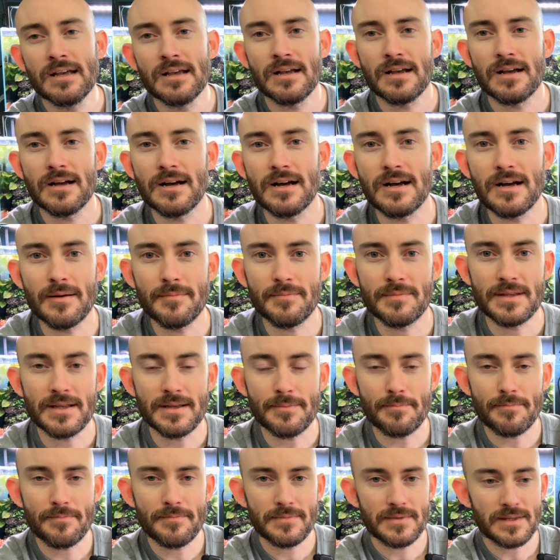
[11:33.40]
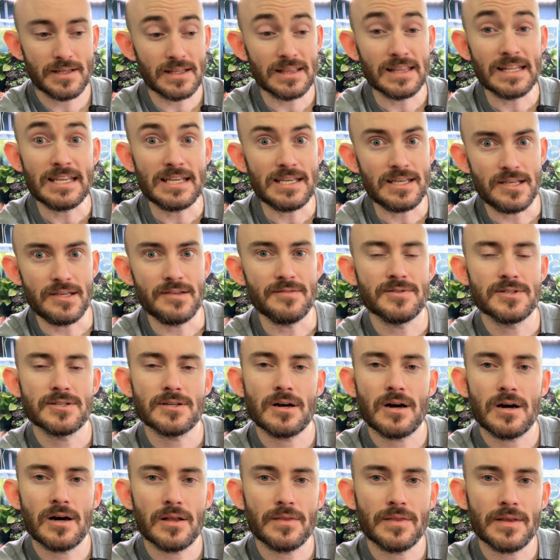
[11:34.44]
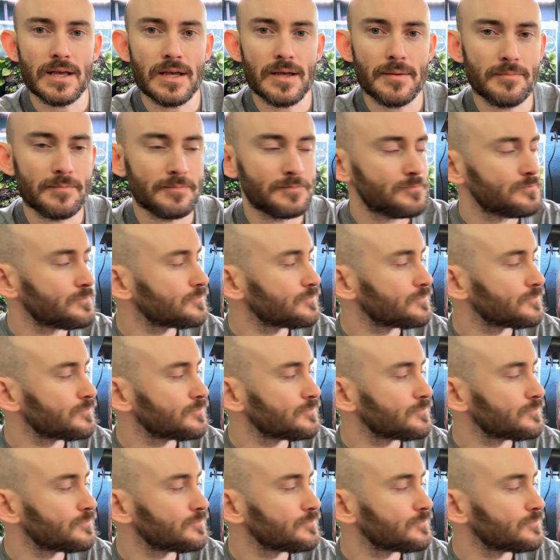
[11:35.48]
the leaves on them.